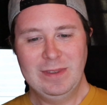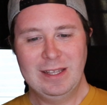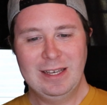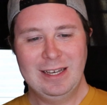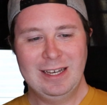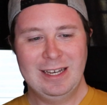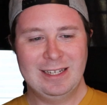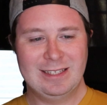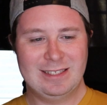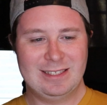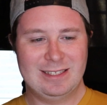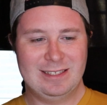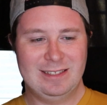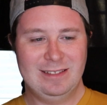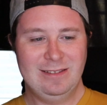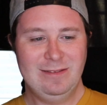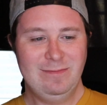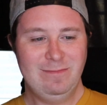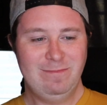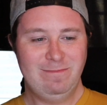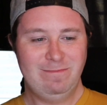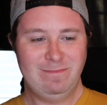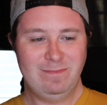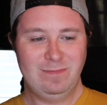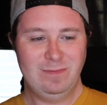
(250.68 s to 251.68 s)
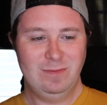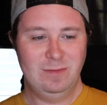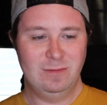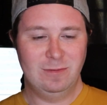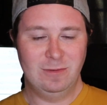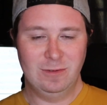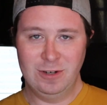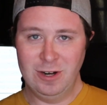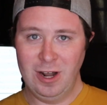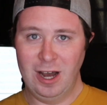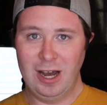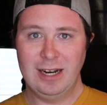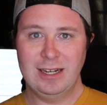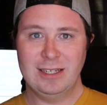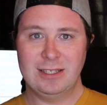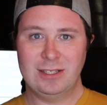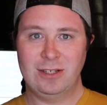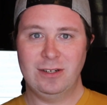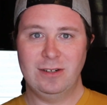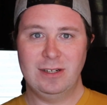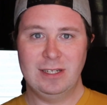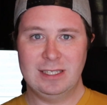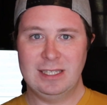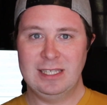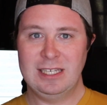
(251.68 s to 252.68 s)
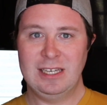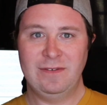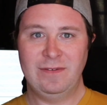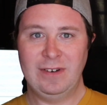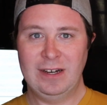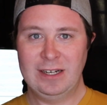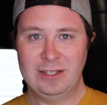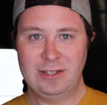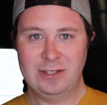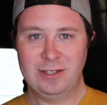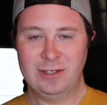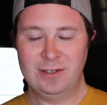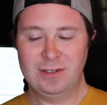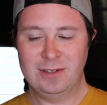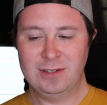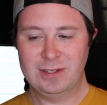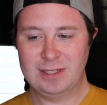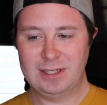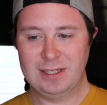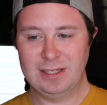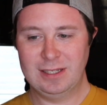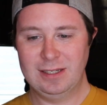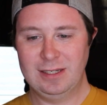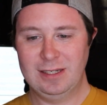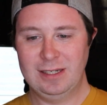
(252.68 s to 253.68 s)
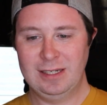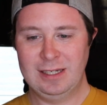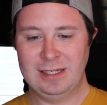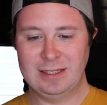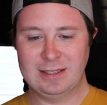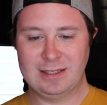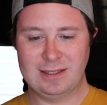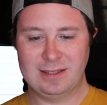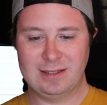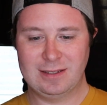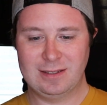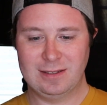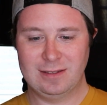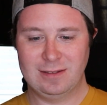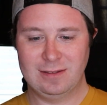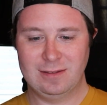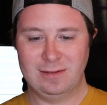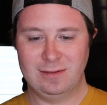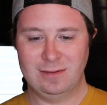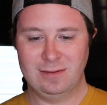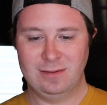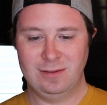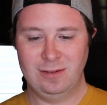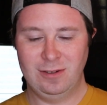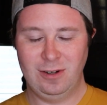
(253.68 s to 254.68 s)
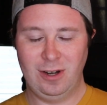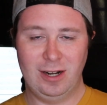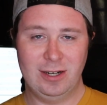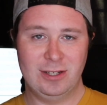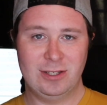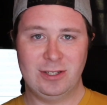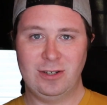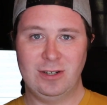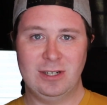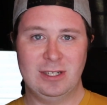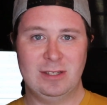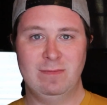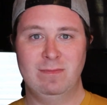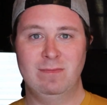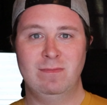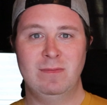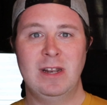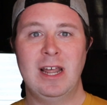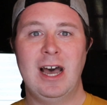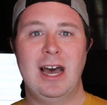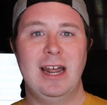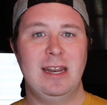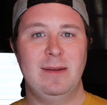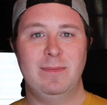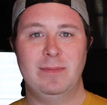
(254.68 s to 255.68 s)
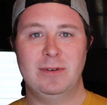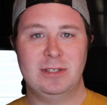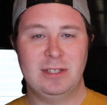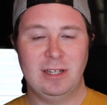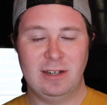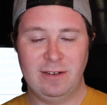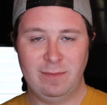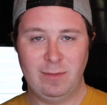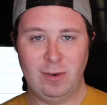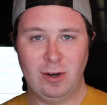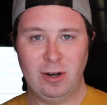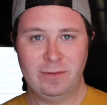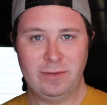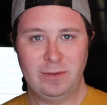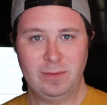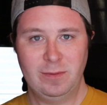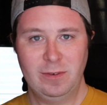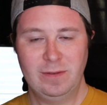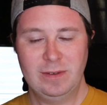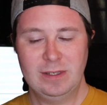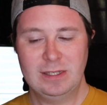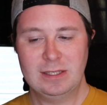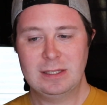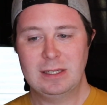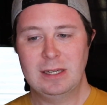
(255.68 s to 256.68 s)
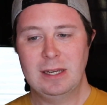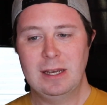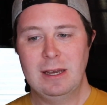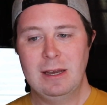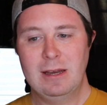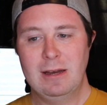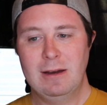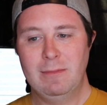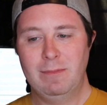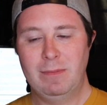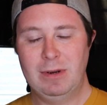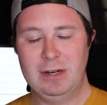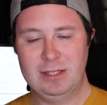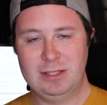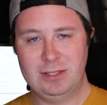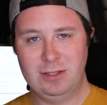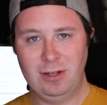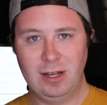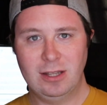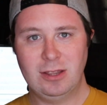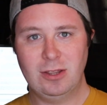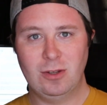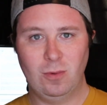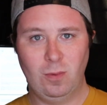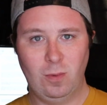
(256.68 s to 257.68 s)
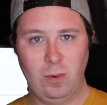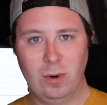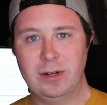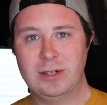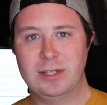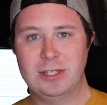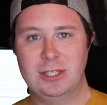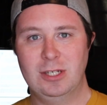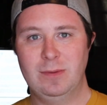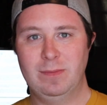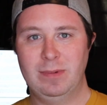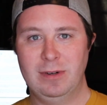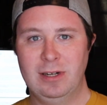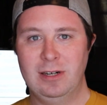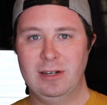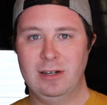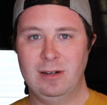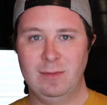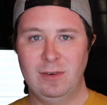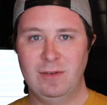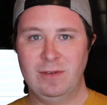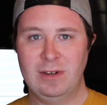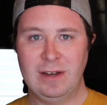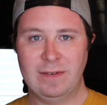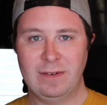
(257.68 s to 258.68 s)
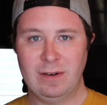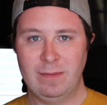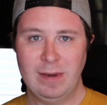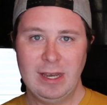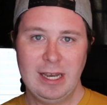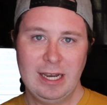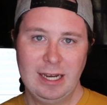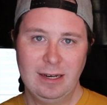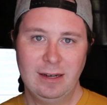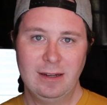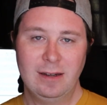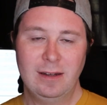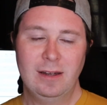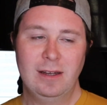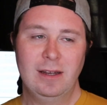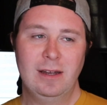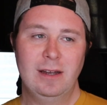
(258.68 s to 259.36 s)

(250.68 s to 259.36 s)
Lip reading: It's not as good as The Avengers. It's not as good as 90% of Marvel movies. But it's not the worst superhero movie ever made.